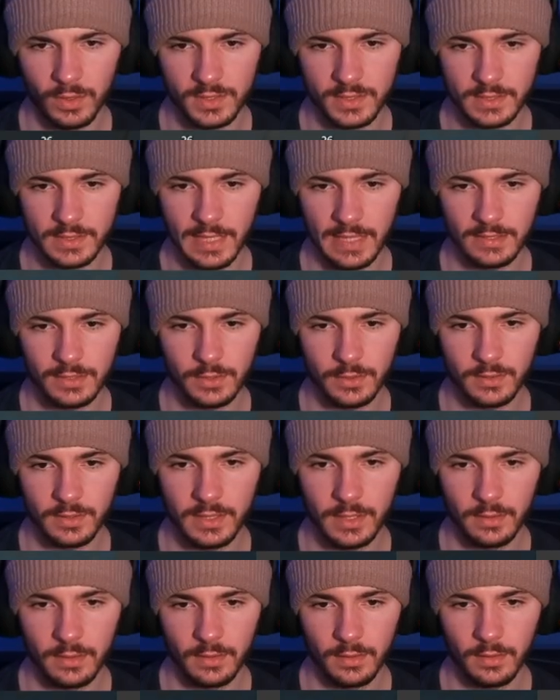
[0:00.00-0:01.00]
centered
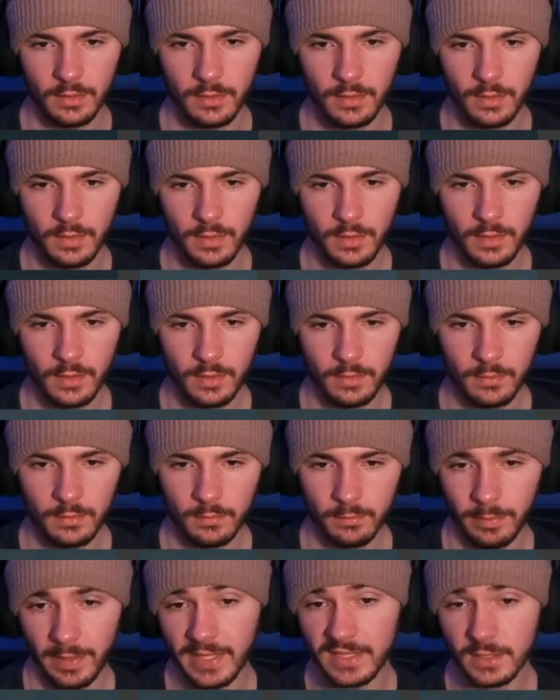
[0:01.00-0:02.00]
here.
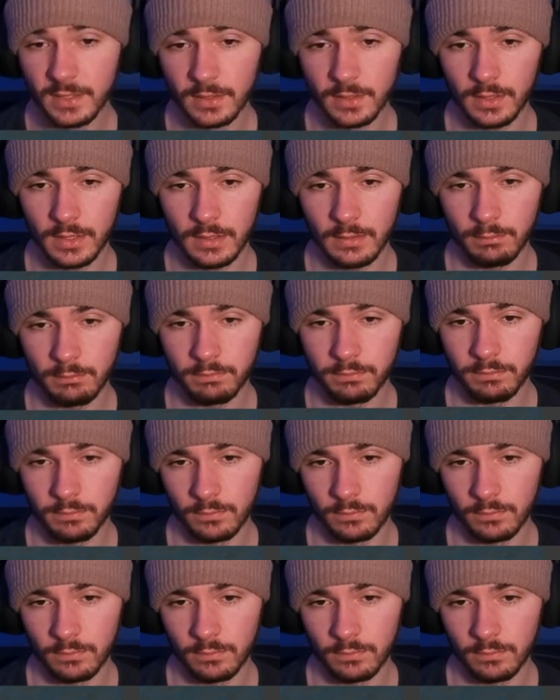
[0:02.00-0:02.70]
Basically